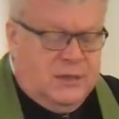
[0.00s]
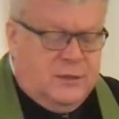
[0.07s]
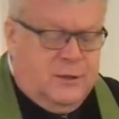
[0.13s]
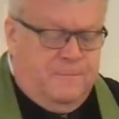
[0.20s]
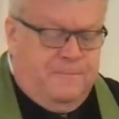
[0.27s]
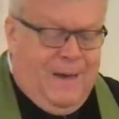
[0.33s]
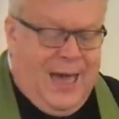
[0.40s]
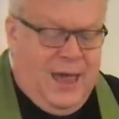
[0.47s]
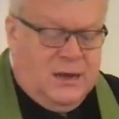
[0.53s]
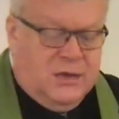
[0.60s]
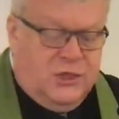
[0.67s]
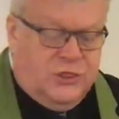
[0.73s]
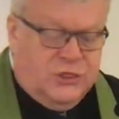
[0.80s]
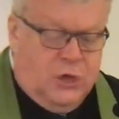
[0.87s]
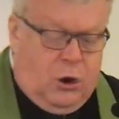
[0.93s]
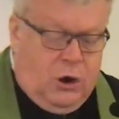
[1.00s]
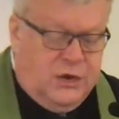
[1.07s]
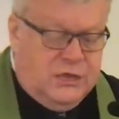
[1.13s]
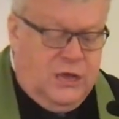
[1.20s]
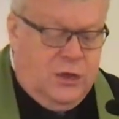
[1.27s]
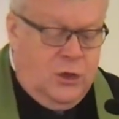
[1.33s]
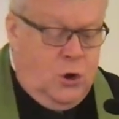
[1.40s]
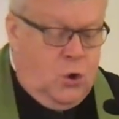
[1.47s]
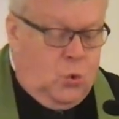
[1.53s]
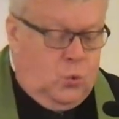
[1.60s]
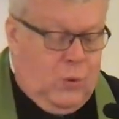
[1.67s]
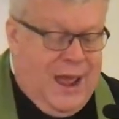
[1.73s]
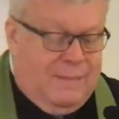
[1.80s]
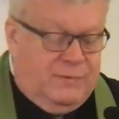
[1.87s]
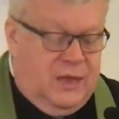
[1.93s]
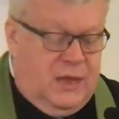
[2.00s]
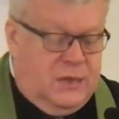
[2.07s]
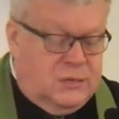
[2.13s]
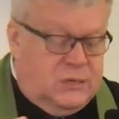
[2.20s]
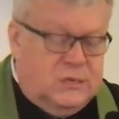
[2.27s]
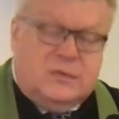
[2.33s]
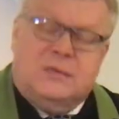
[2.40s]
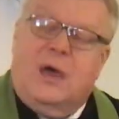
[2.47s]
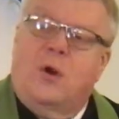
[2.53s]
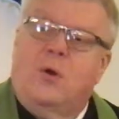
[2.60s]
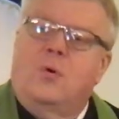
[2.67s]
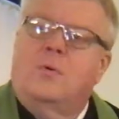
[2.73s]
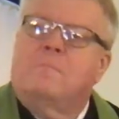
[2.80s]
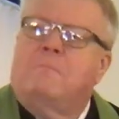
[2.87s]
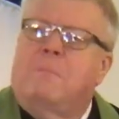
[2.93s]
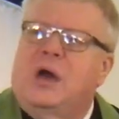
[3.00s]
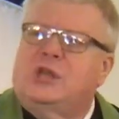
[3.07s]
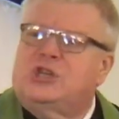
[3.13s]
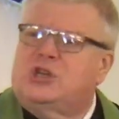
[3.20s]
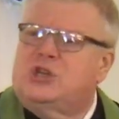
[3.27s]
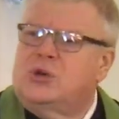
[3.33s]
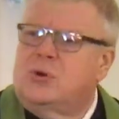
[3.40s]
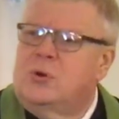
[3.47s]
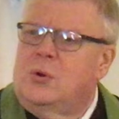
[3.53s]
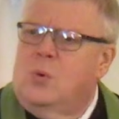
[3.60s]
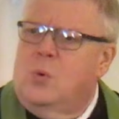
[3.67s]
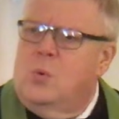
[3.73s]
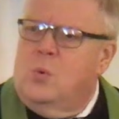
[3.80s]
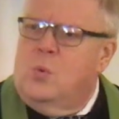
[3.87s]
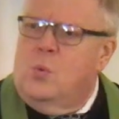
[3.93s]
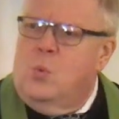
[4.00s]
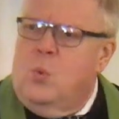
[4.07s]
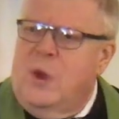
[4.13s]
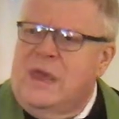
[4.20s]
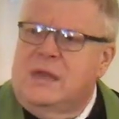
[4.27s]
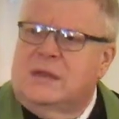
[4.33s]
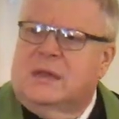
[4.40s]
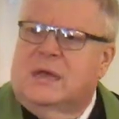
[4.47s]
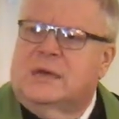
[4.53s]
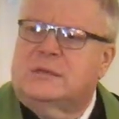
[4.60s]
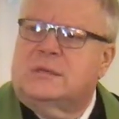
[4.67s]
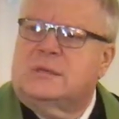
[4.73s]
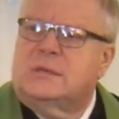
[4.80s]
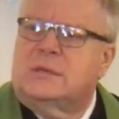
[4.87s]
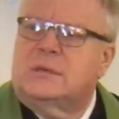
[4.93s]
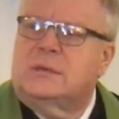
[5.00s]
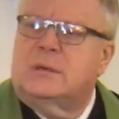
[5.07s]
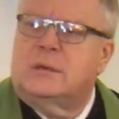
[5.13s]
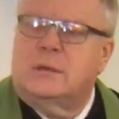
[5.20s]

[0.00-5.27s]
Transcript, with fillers: and divine authority wrapped in so much weakness.